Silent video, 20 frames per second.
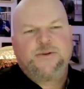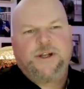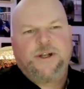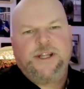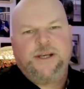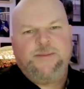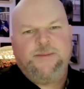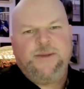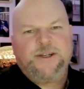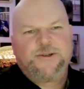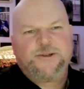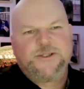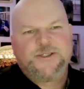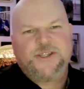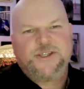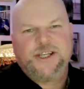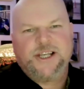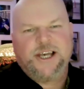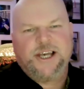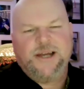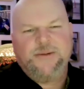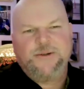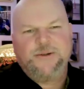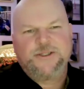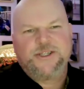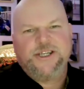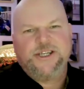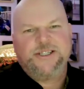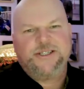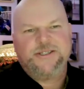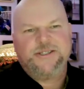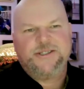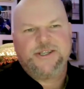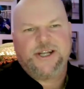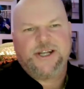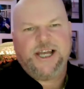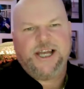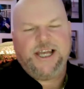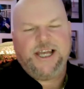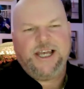one of them interesting conversations
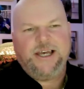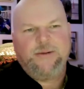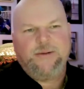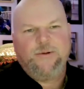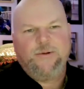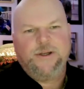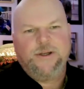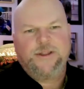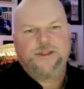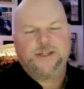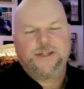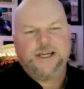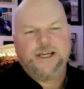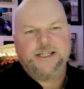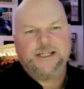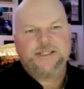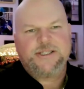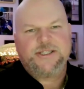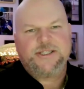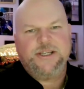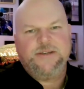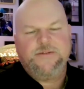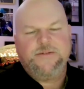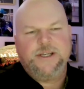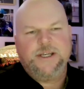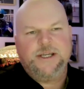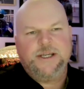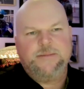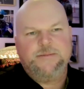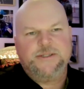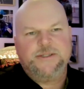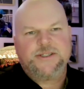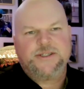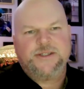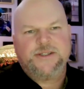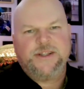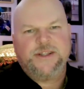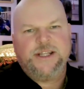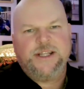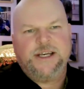that I had with Steve
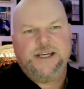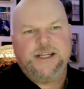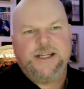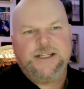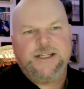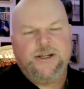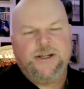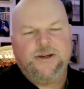Gibbs that,